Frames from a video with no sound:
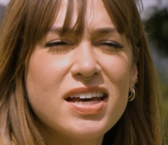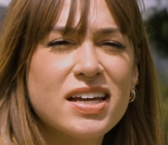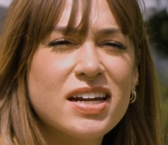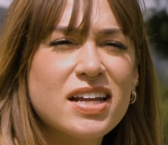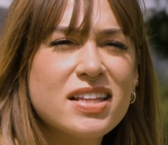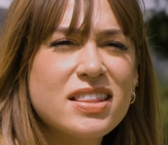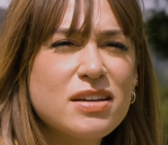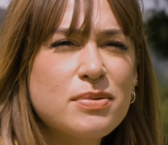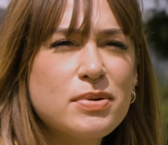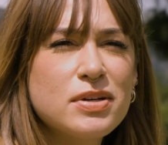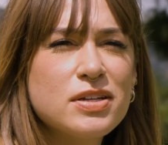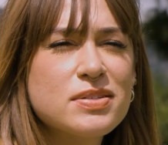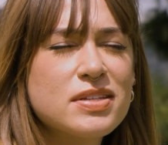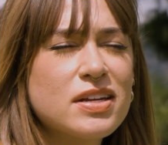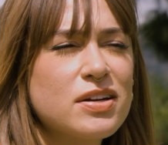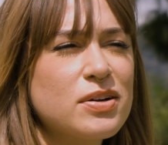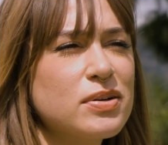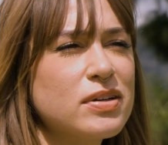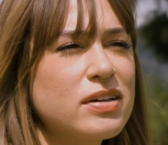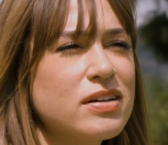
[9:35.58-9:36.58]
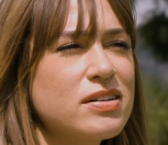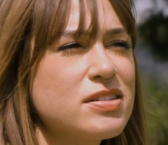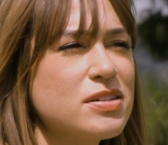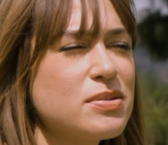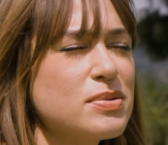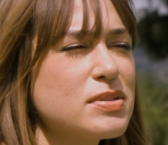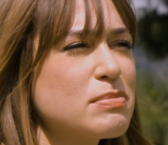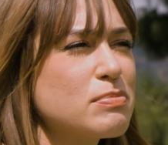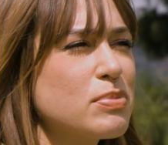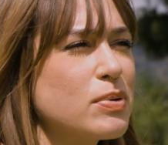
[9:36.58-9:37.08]
And I think what you said earlier
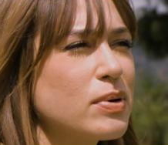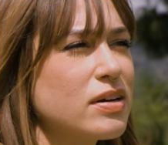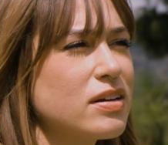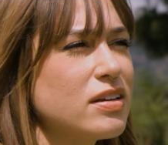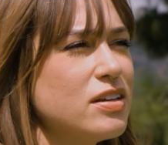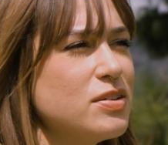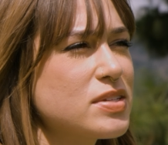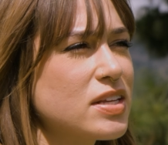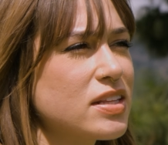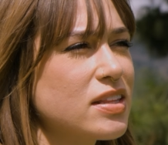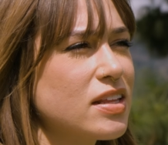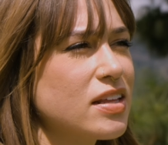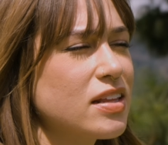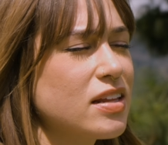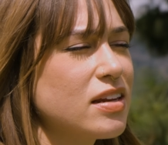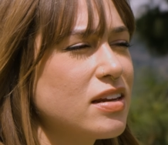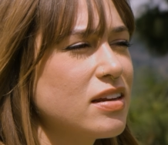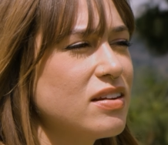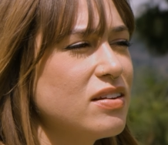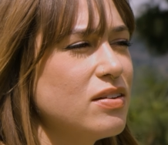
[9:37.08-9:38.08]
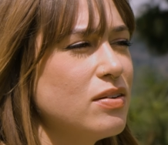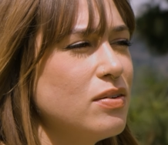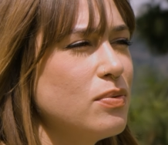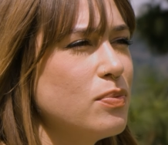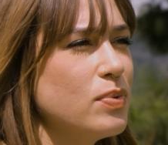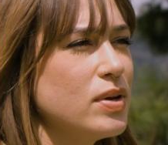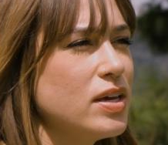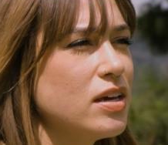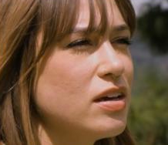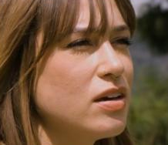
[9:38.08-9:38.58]
too is important. You said that
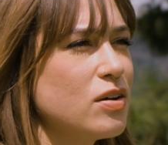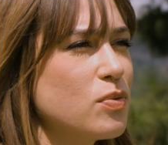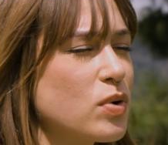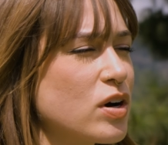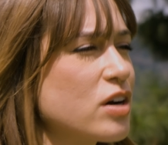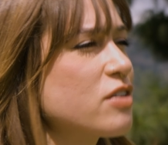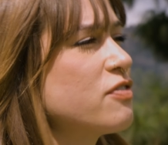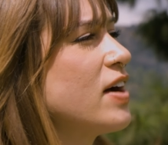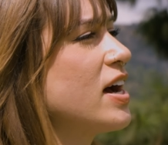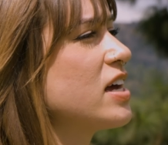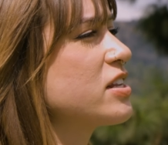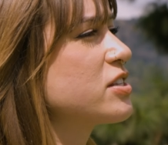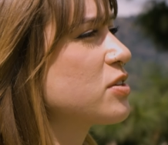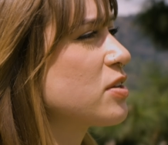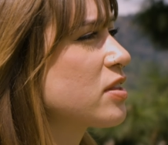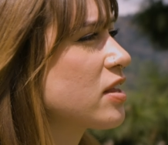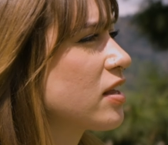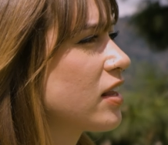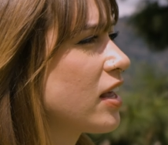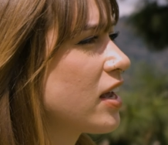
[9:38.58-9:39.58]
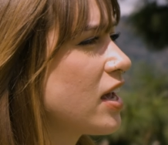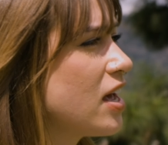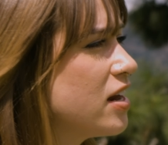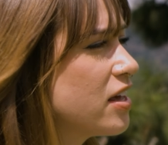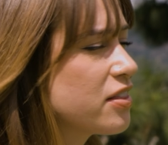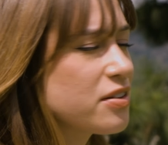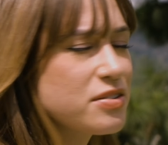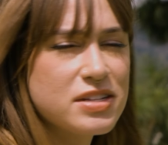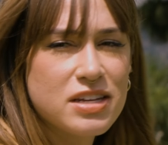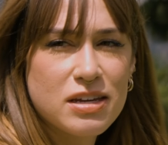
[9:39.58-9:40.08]
we work faster than
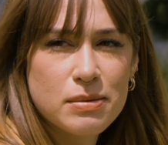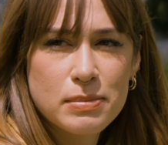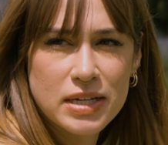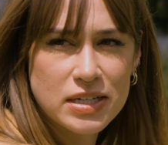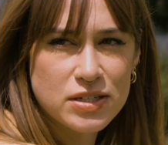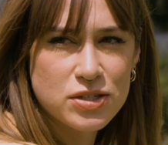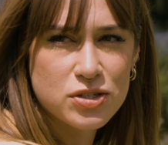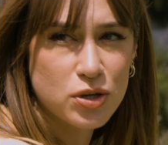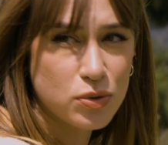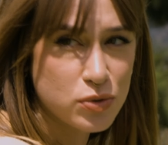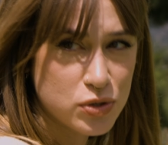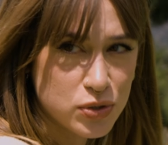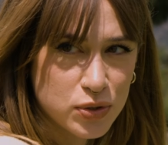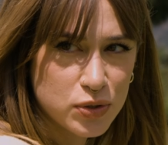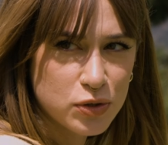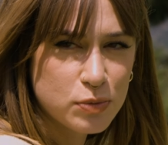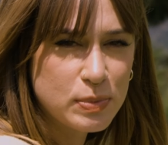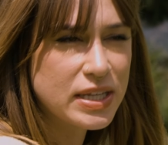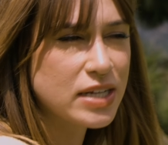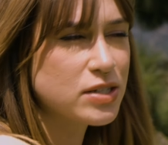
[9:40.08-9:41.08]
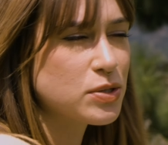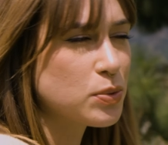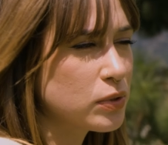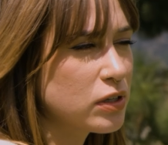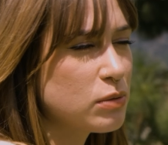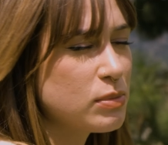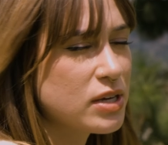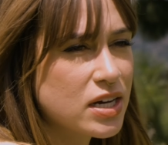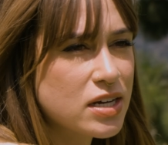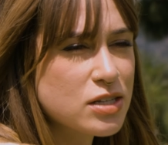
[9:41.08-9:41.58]
any other team, and that's so true, but that's
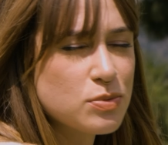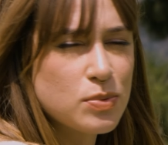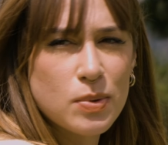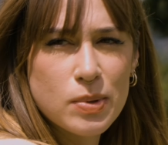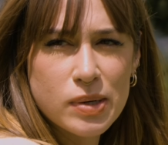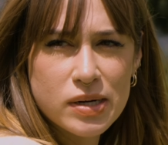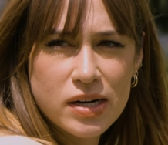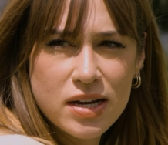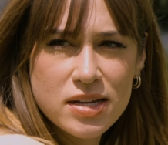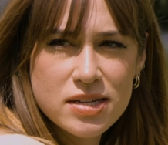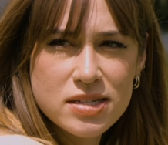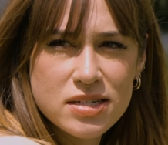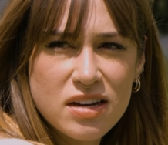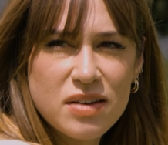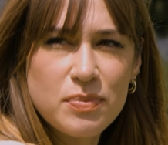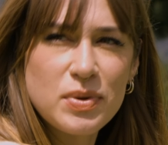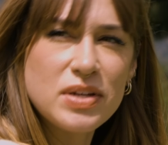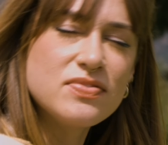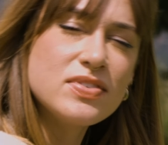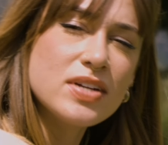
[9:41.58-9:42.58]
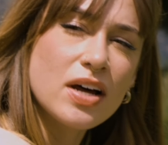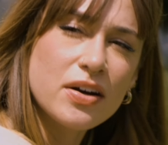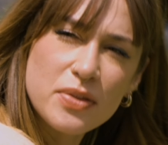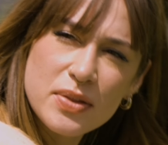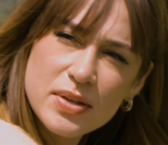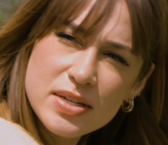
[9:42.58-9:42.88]
only because we're organized and we've done all